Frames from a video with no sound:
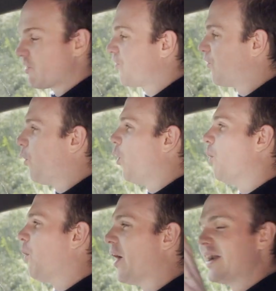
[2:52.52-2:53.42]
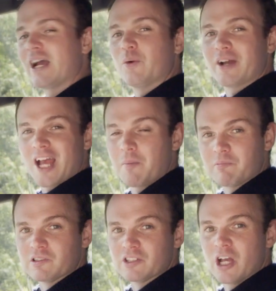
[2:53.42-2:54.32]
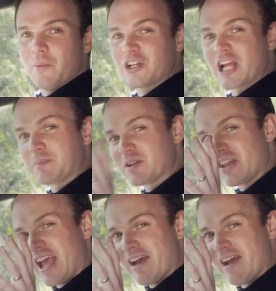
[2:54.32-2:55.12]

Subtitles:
are 4 wide-angle cameras which capture the